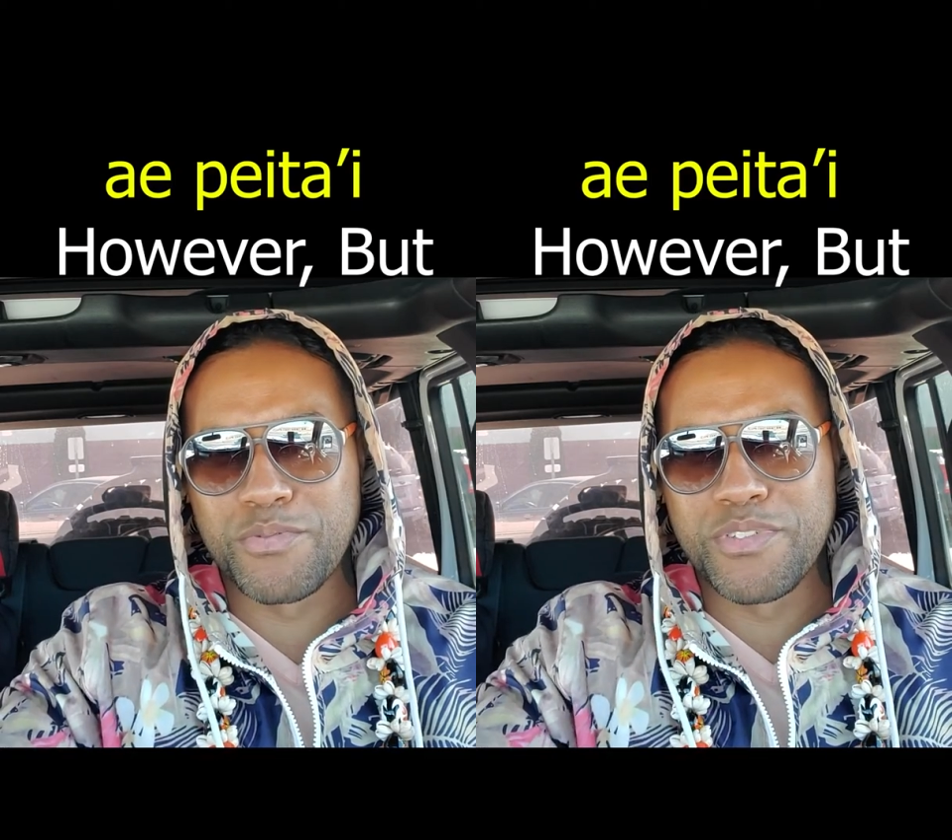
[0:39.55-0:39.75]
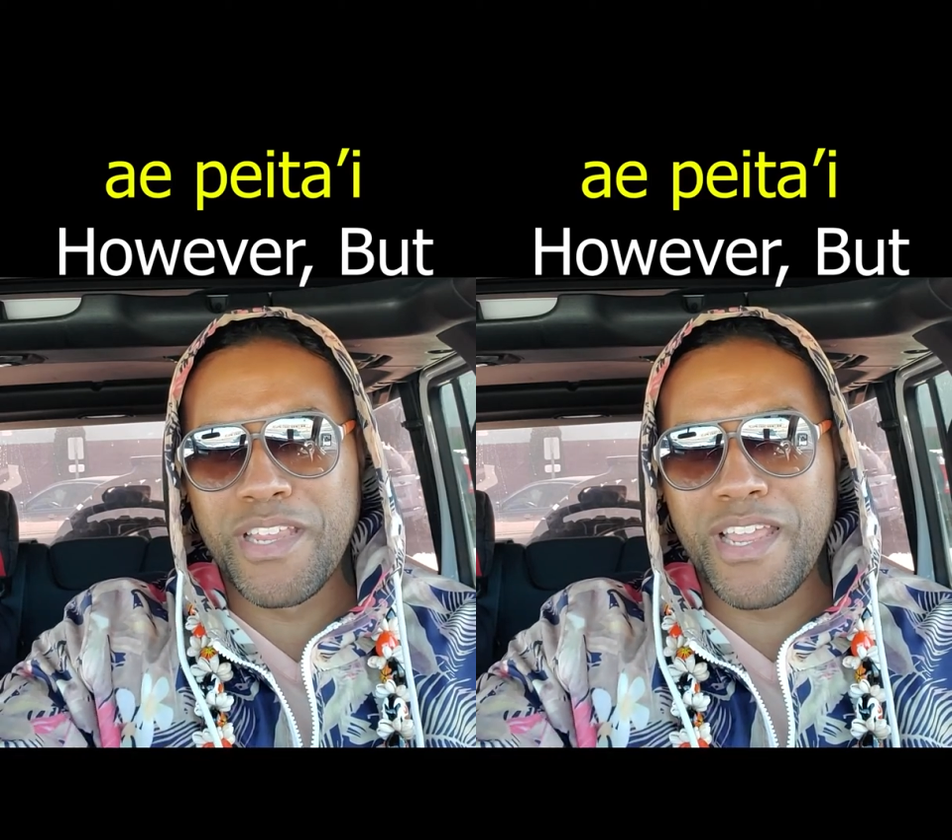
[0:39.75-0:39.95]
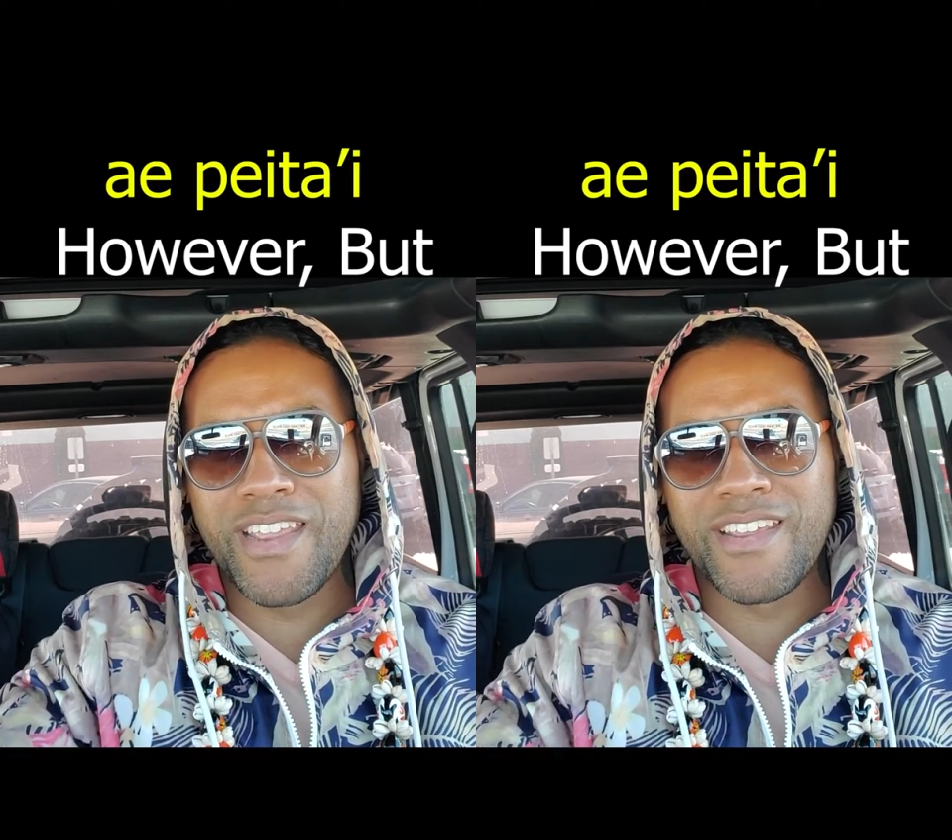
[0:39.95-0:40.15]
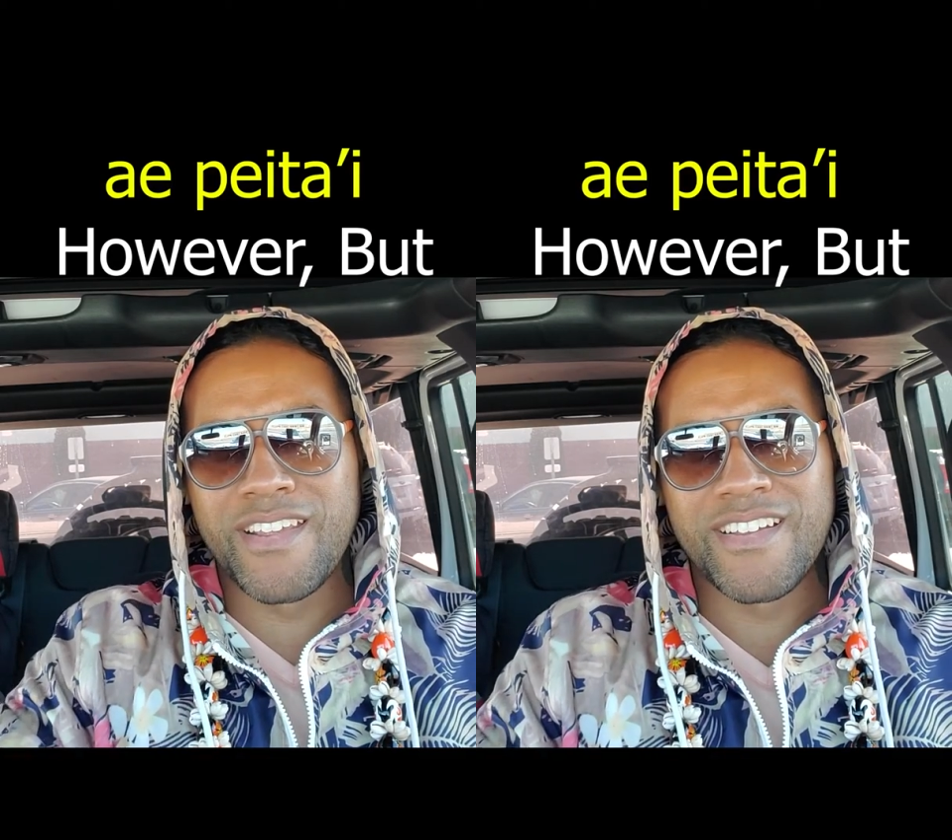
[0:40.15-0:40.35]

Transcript: today